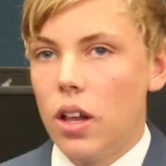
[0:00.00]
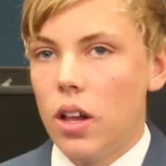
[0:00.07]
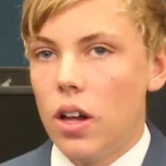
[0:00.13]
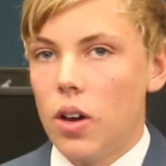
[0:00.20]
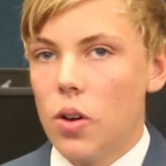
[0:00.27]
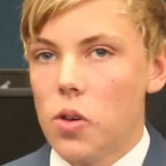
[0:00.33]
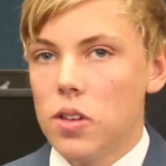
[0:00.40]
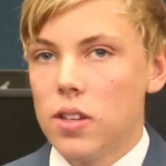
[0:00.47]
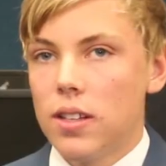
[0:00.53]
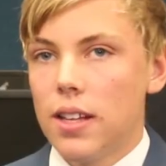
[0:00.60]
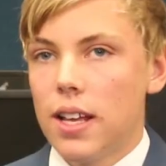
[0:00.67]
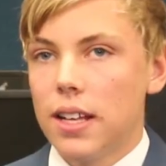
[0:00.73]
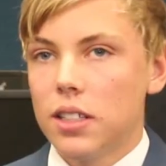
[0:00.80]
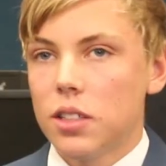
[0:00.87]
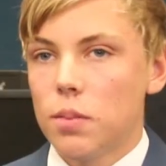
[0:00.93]
I wasn't
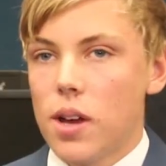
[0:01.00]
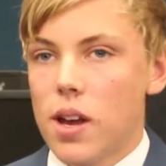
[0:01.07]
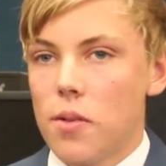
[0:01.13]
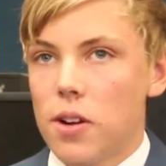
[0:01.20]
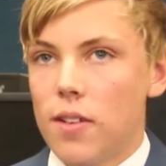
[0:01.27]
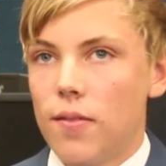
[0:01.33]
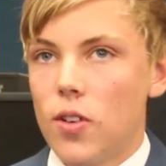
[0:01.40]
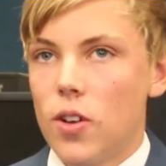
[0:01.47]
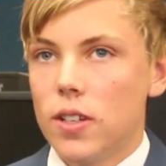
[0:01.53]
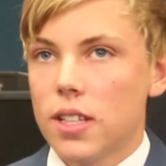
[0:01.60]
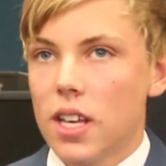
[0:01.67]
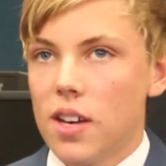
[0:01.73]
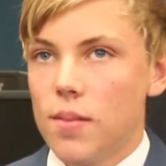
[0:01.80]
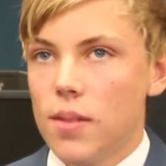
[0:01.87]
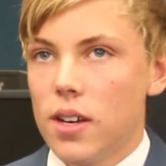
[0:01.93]
that smart when I first
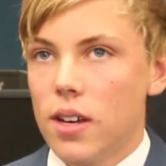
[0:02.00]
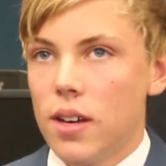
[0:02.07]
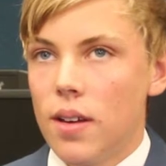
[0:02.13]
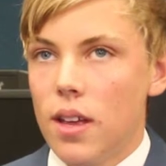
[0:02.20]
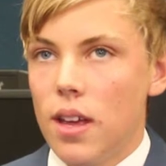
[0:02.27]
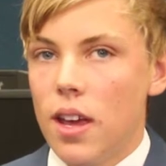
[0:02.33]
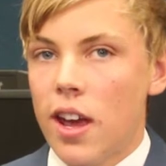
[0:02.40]
came here,